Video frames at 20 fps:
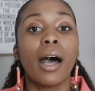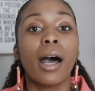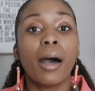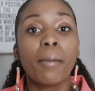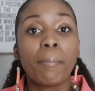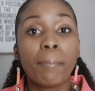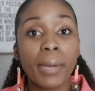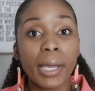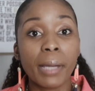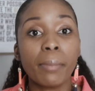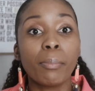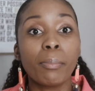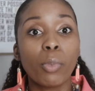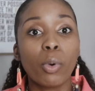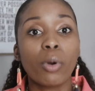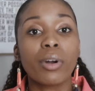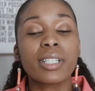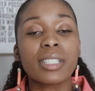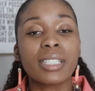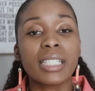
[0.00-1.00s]
a bit
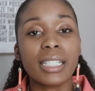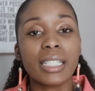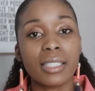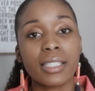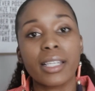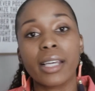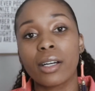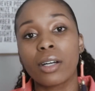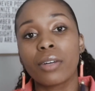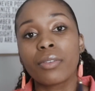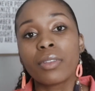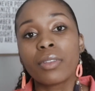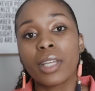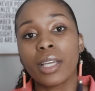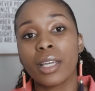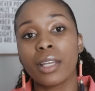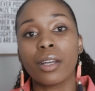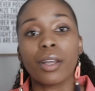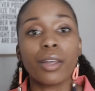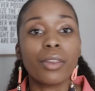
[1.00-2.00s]
more detailed
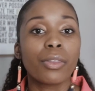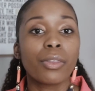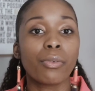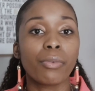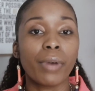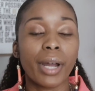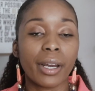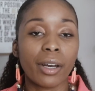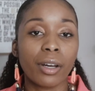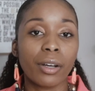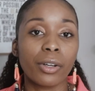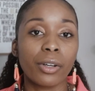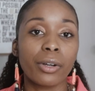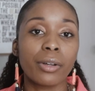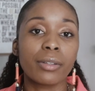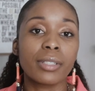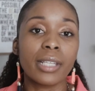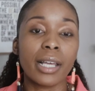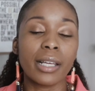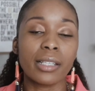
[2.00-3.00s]
than the regular
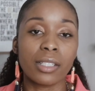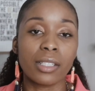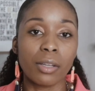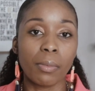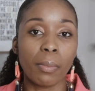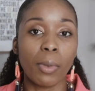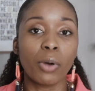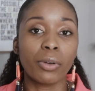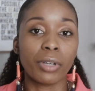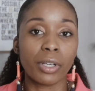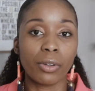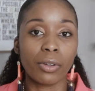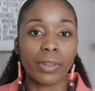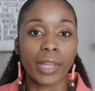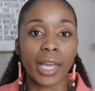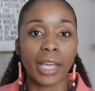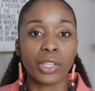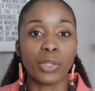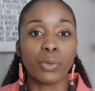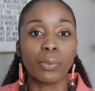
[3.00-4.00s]
testimonials testimonial
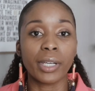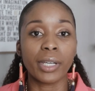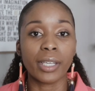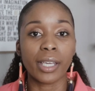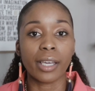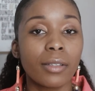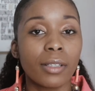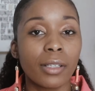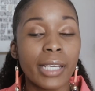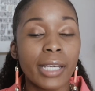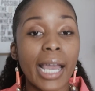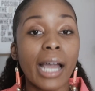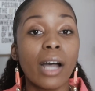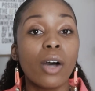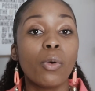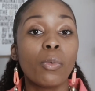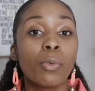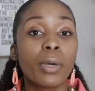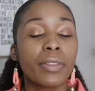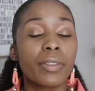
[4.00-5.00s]
that you would give
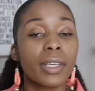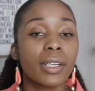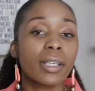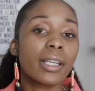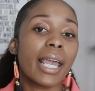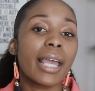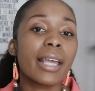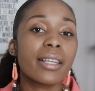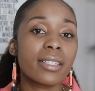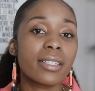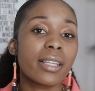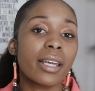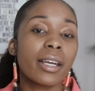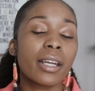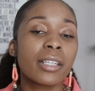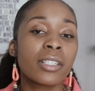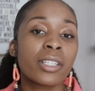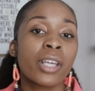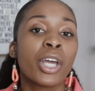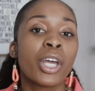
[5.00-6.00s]
now, within case
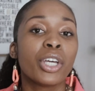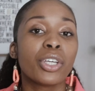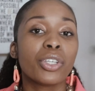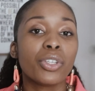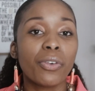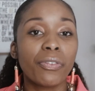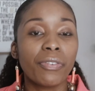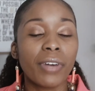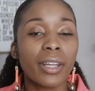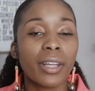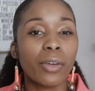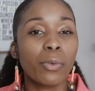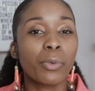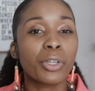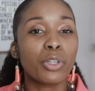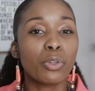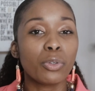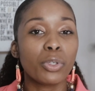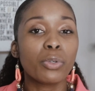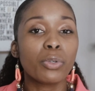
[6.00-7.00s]
studies, you'll find that
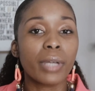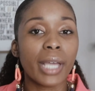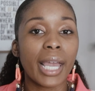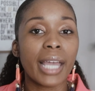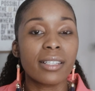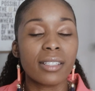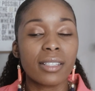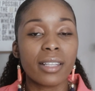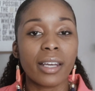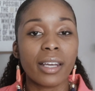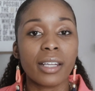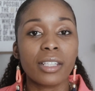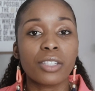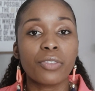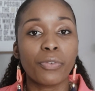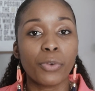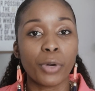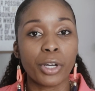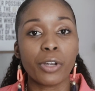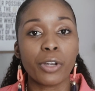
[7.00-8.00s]
when you do case studies
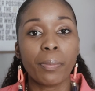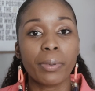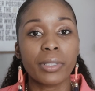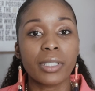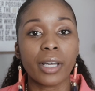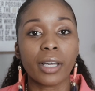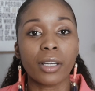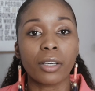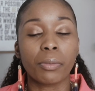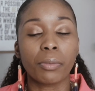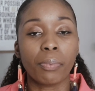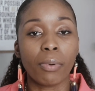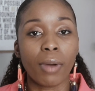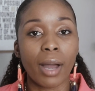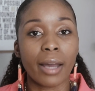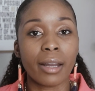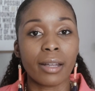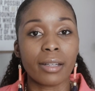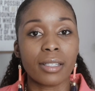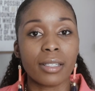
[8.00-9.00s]
for your particular
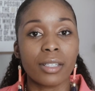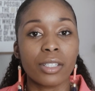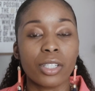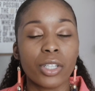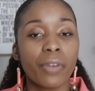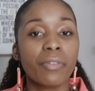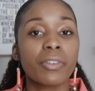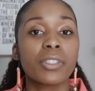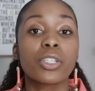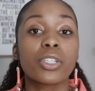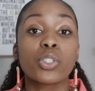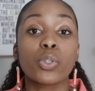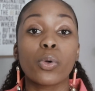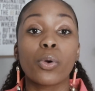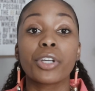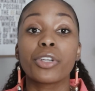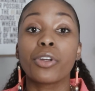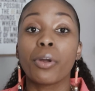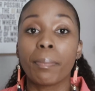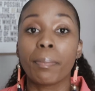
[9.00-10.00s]
products and services
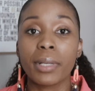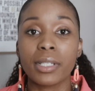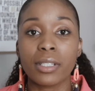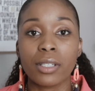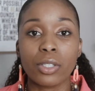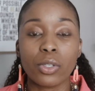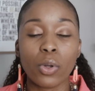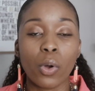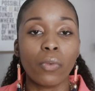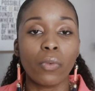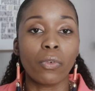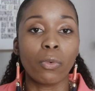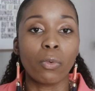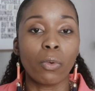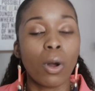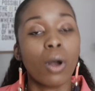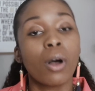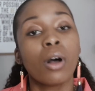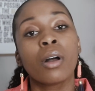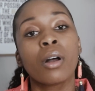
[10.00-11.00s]
or your business
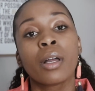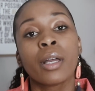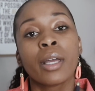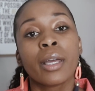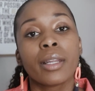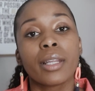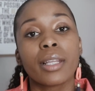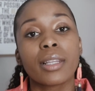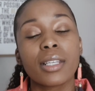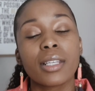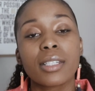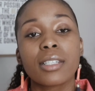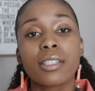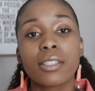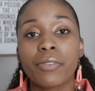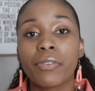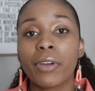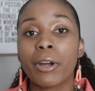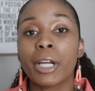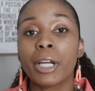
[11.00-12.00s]
overall, that this
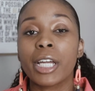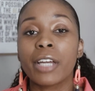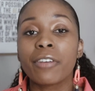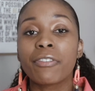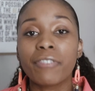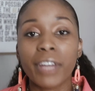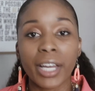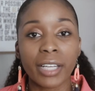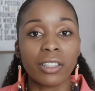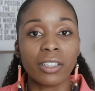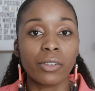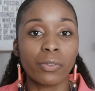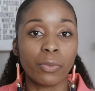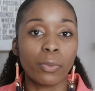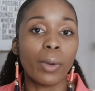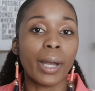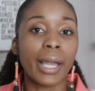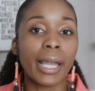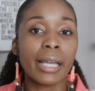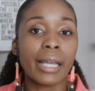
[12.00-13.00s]
is a very effective
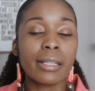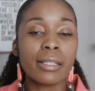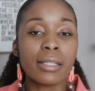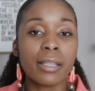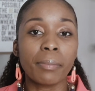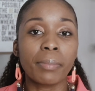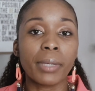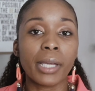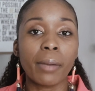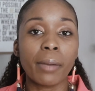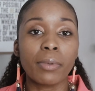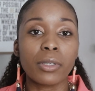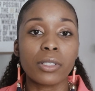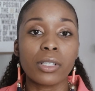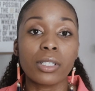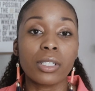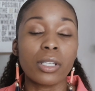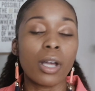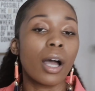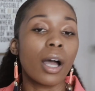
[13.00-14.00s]
way to be able
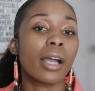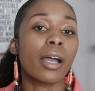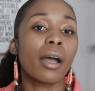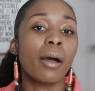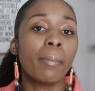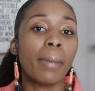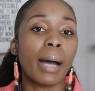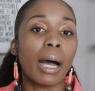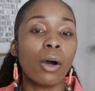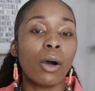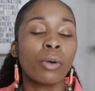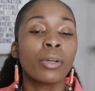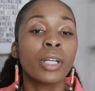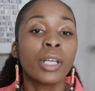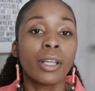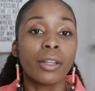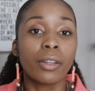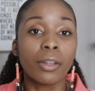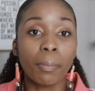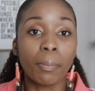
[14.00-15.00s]
to talk about
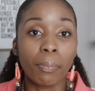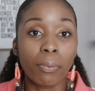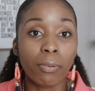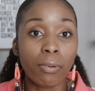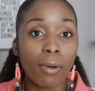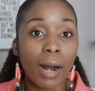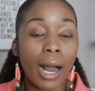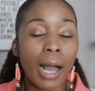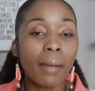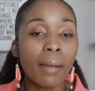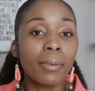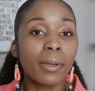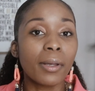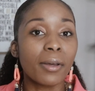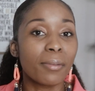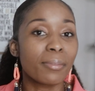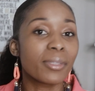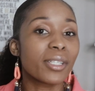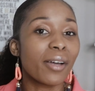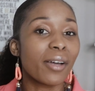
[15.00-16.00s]
the
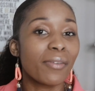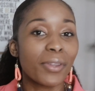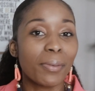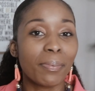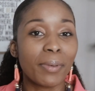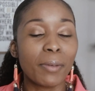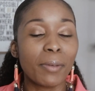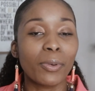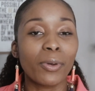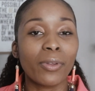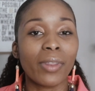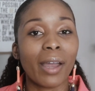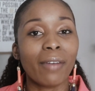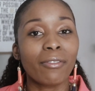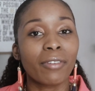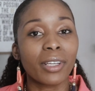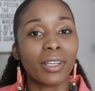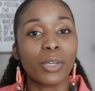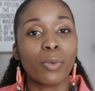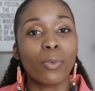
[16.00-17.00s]
problems of the people that
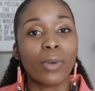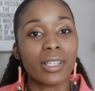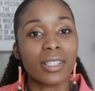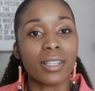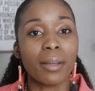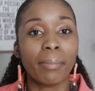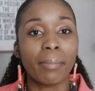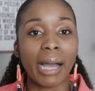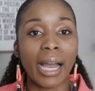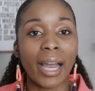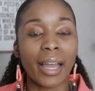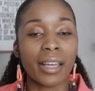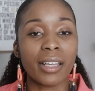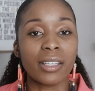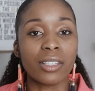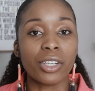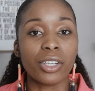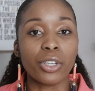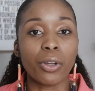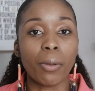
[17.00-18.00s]
really want to buy
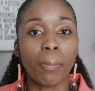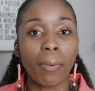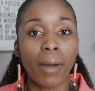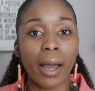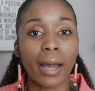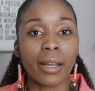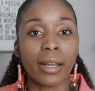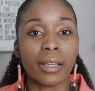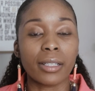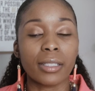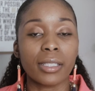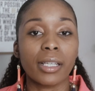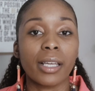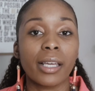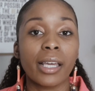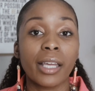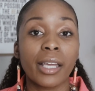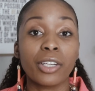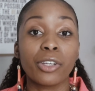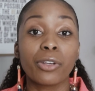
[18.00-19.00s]
into your product
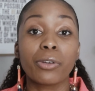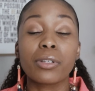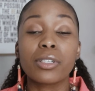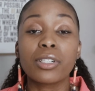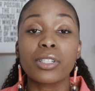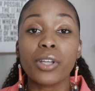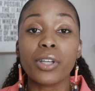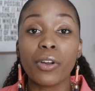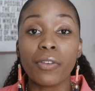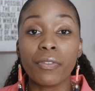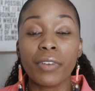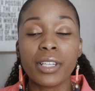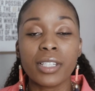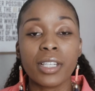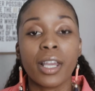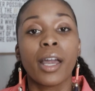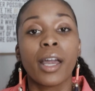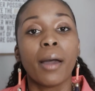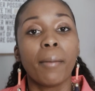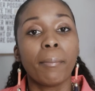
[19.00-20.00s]
and your
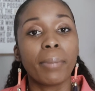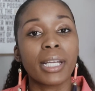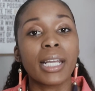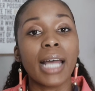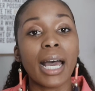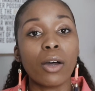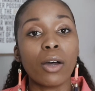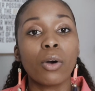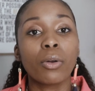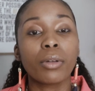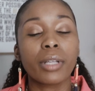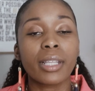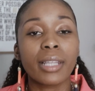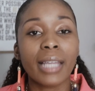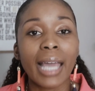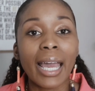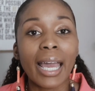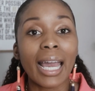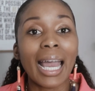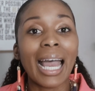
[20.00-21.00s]
service. But not only
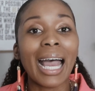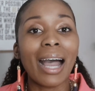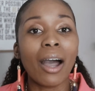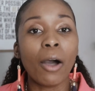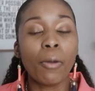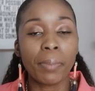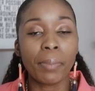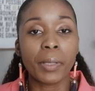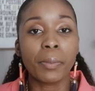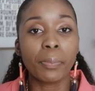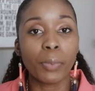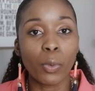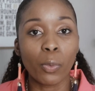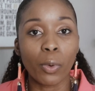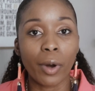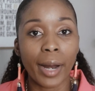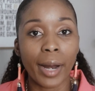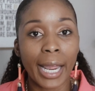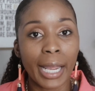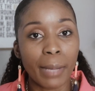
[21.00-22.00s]
that, how people
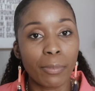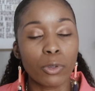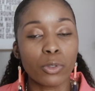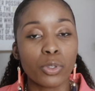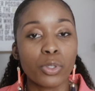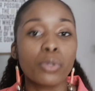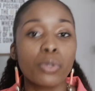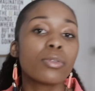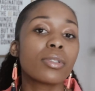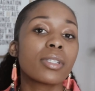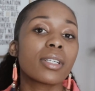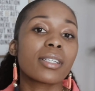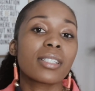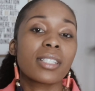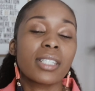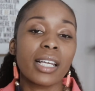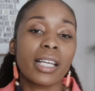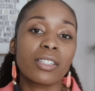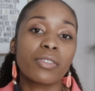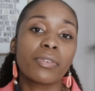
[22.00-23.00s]
were able to
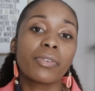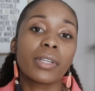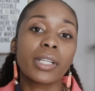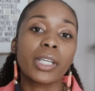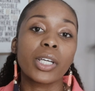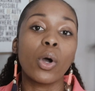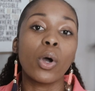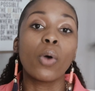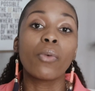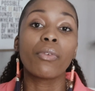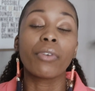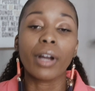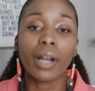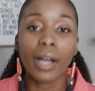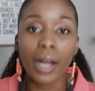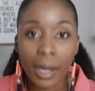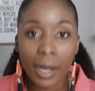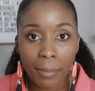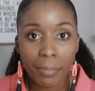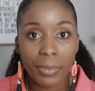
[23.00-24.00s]
successfully
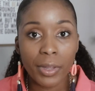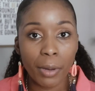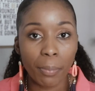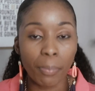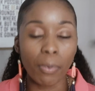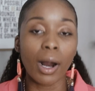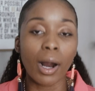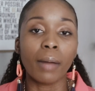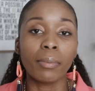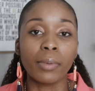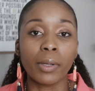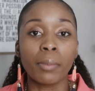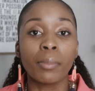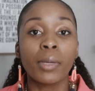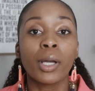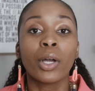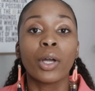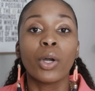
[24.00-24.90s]
overcome their problem